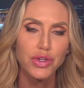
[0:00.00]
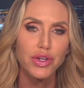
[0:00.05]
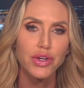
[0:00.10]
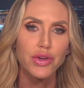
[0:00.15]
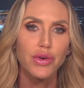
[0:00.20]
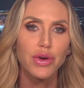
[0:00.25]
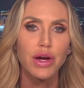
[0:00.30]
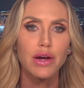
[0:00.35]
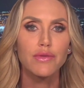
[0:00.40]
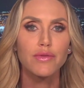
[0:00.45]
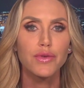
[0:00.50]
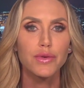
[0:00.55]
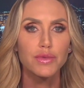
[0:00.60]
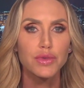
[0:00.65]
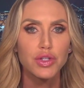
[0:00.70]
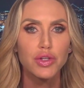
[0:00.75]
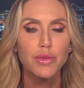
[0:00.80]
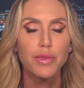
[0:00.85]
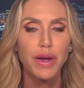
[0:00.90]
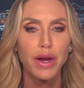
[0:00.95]
who come from
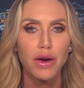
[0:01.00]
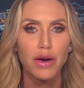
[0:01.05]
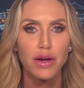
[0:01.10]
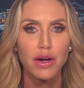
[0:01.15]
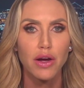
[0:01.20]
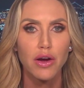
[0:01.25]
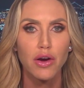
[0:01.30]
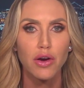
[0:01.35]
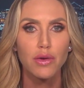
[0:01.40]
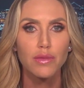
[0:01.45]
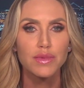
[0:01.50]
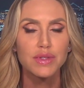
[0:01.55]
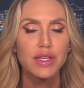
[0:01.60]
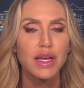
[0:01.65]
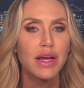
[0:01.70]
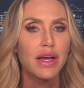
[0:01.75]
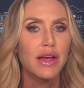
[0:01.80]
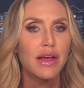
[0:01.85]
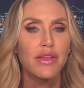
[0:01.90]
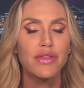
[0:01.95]
two-parent homes,
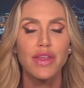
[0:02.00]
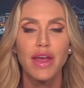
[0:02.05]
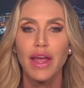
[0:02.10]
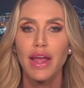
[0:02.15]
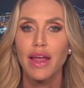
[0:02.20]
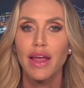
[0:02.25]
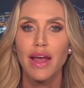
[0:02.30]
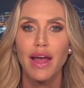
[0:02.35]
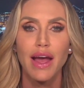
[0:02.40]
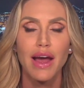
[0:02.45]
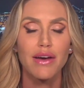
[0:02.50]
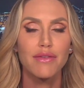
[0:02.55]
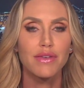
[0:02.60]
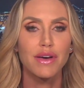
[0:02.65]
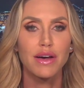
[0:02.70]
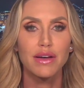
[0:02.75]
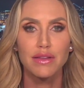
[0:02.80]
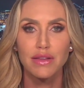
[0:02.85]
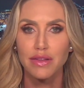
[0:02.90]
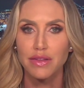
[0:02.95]

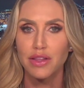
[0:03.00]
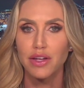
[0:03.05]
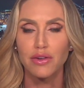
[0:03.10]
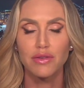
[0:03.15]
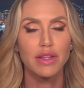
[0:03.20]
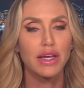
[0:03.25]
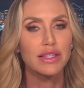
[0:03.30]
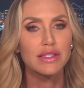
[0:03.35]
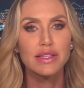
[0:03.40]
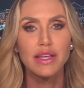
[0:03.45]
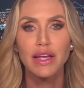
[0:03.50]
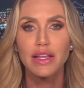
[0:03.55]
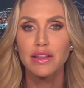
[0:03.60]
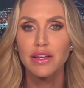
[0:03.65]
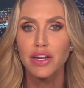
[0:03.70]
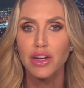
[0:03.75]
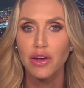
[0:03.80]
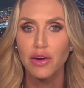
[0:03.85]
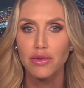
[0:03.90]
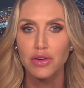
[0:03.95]
they're less likely
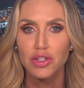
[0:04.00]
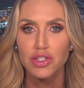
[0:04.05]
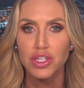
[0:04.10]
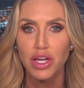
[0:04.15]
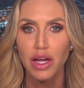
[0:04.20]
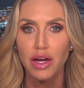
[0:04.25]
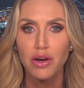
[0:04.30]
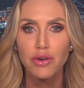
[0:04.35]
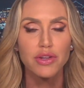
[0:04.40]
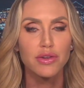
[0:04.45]
to go to jail,